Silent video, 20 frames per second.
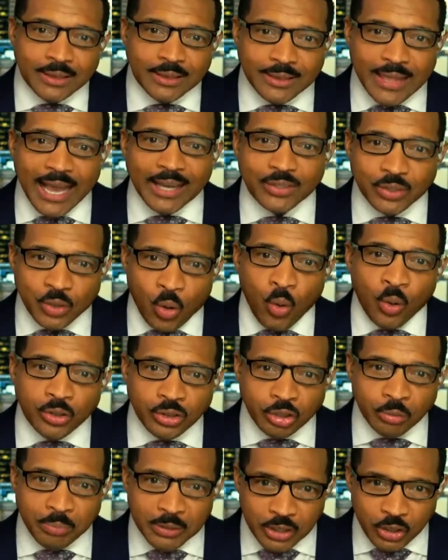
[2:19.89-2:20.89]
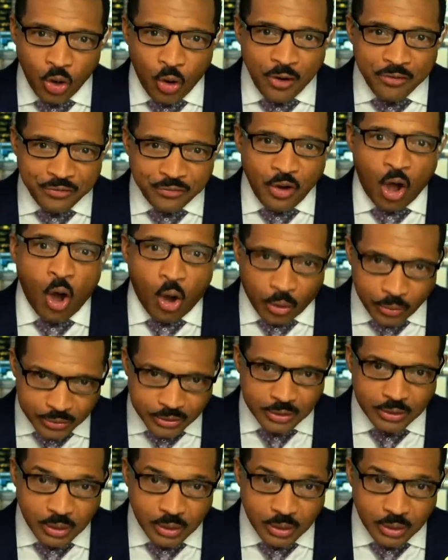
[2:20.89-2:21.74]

that's going to be your fault